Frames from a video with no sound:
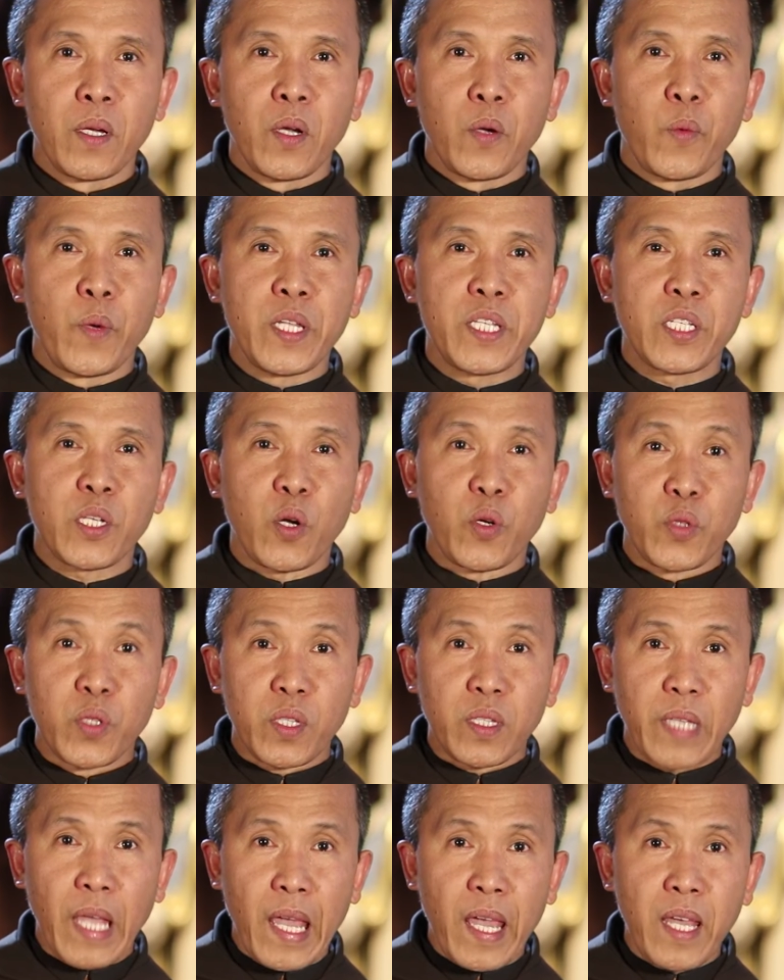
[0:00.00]
which
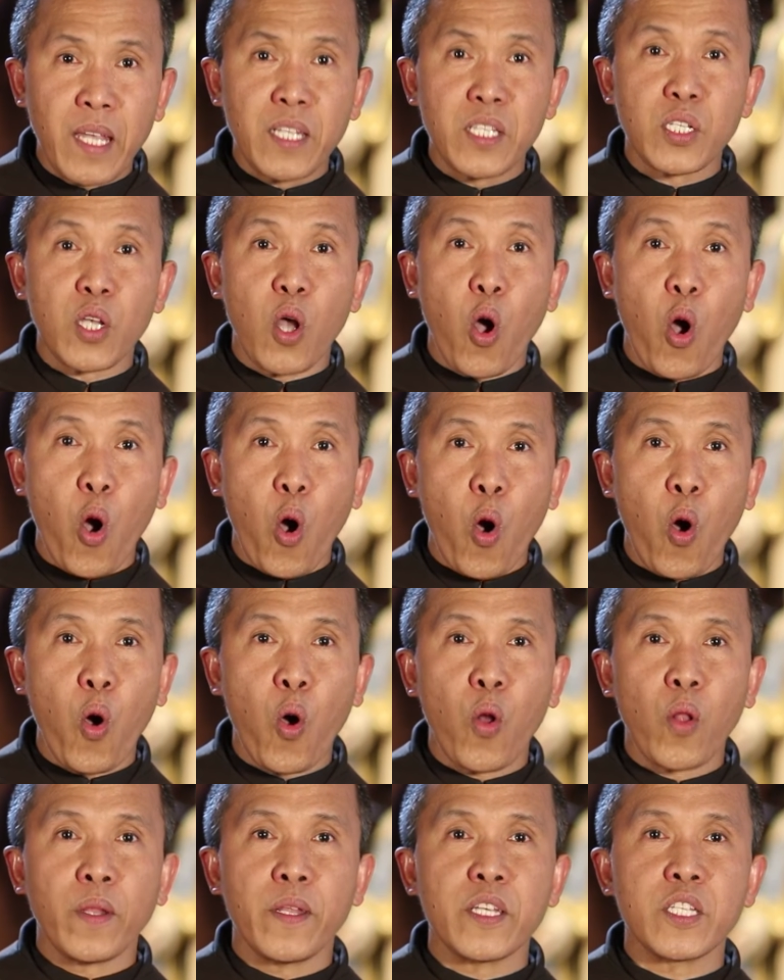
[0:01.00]
contains
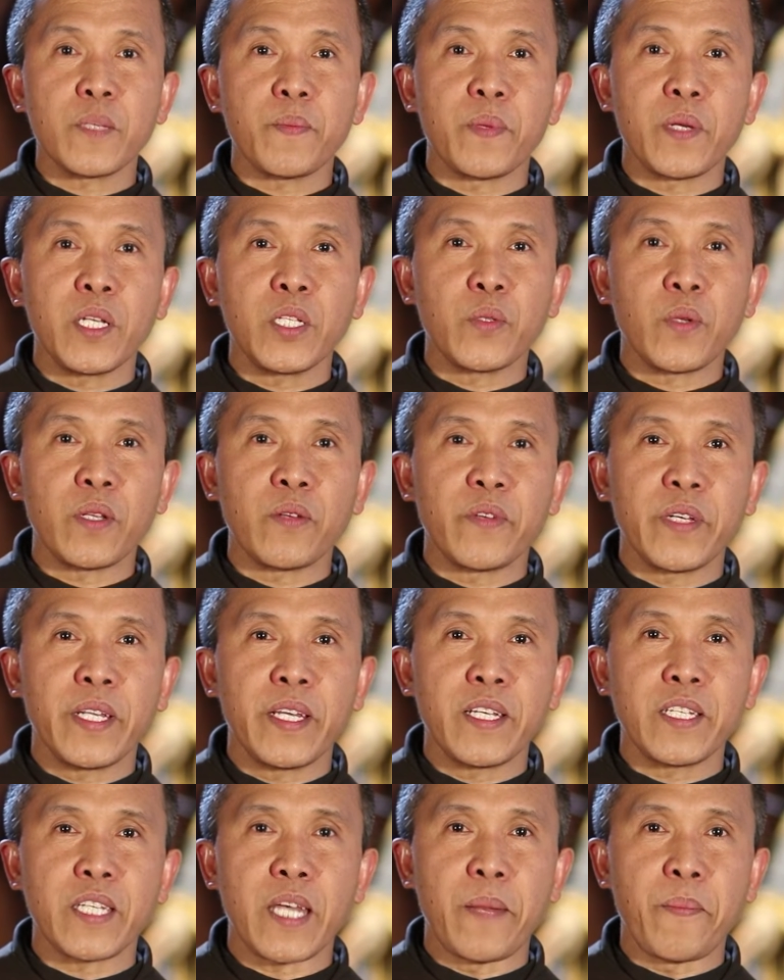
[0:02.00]
all the spiritual
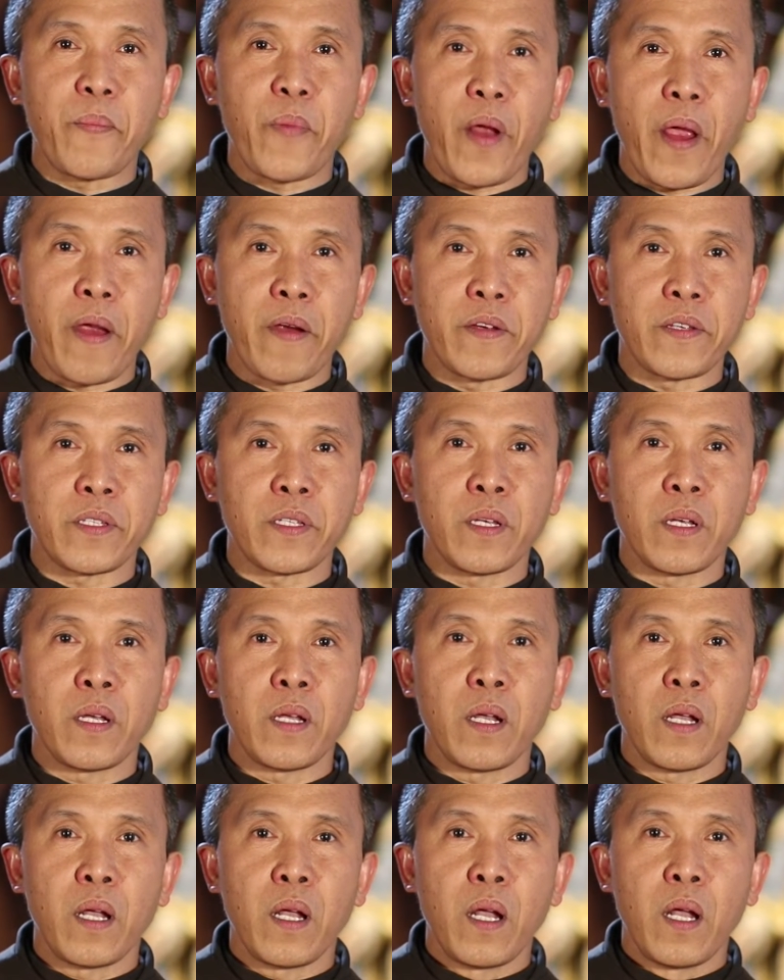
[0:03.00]
readings and prayers.
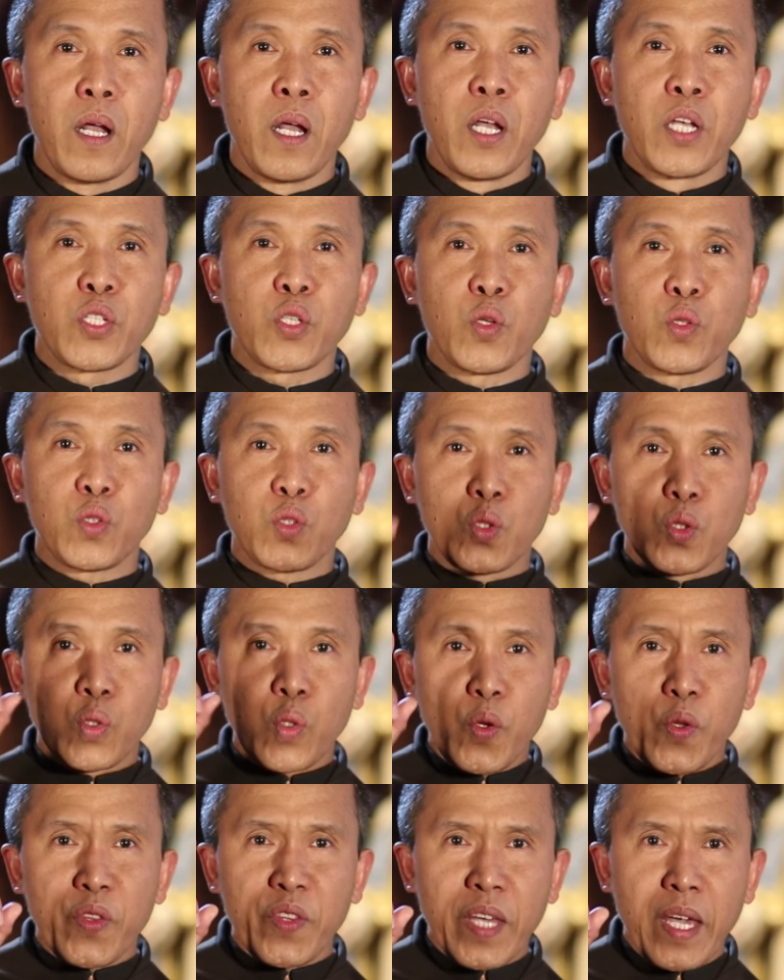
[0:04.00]
So
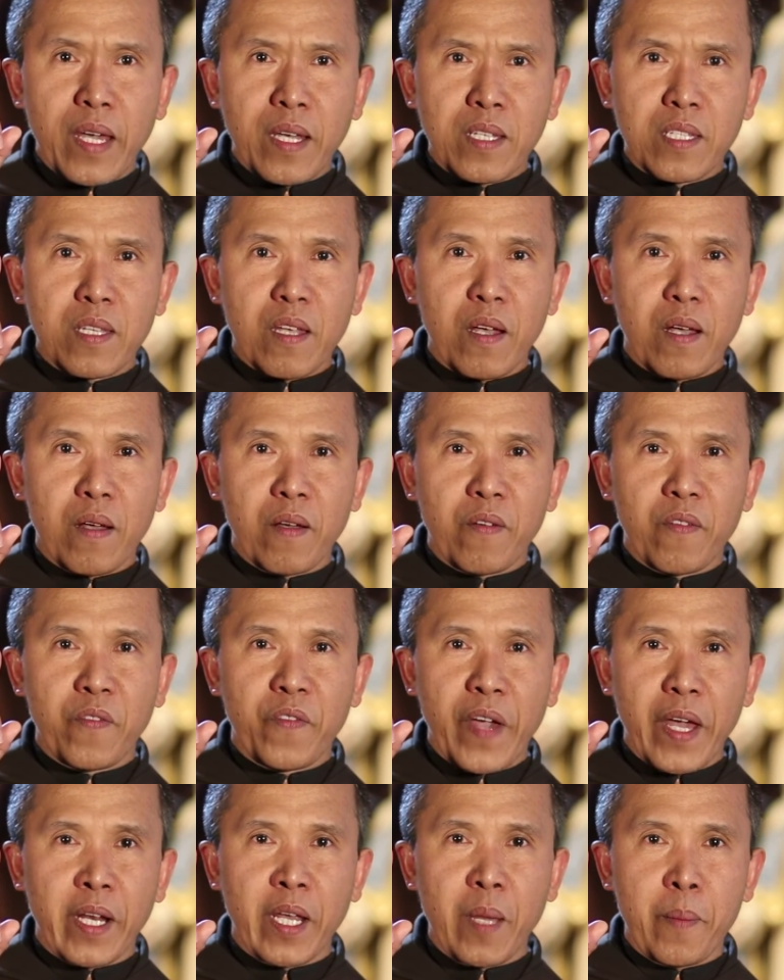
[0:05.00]
two things
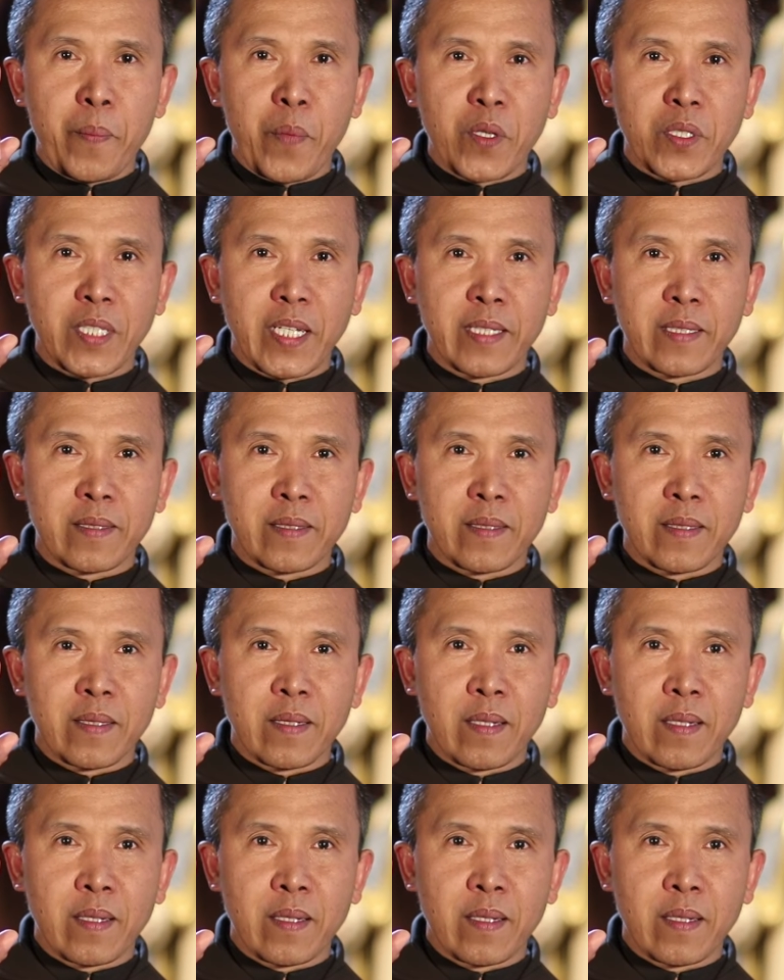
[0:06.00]
very important.